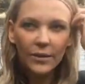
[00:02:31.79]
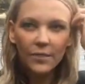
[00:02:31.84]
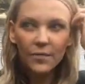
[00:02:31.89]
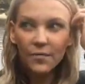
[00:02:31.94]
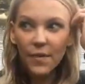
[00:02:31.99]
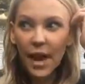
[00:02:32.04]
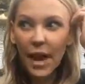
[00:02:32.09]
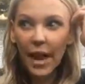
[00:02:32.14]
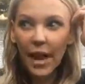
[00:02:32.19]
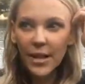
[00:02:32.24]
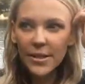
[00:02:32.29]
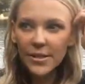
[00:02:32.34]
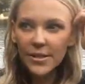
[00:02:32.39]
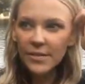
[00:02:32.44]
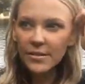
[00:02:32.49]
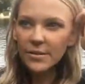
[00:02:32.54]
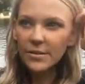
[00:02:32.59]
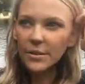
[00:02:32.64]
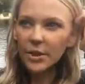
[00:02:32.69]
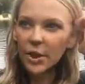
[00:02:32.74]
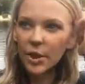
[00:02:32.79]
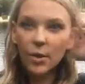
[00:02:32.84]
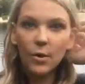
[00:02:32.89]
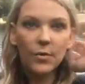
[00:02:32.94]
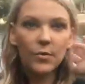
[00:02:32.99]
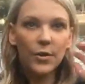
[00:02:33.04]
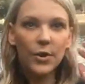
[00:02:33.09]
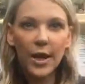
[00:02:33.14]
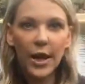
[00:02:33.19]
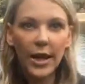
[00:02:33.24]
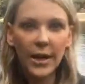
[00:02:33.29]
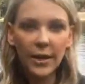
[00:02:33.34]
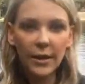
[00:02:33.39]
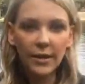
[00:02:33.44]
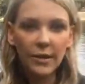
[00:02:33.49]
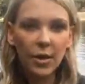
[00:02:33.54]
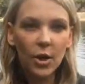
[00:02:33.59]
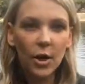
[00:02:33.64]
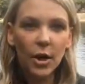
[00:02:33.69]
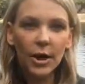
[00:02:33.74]
fast, overnight,
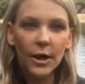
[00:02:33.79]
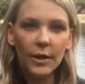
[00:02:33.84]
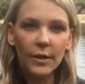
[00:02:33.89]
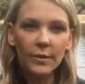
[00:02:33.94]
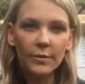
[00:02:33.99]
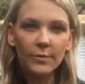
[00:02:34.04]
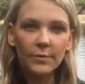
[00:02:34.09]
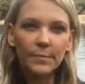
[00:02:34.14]
gone.